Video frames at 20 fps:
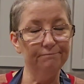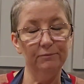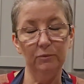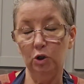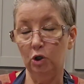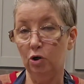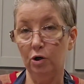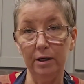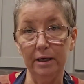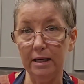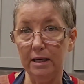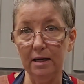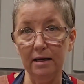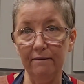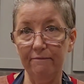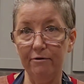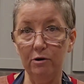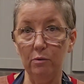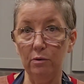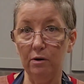cookie,
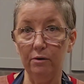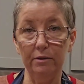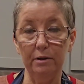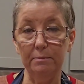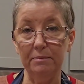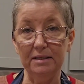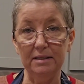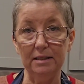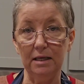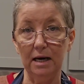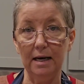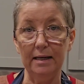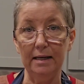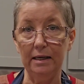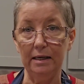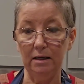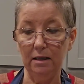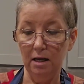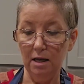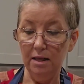if you will, the
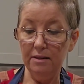biscotti.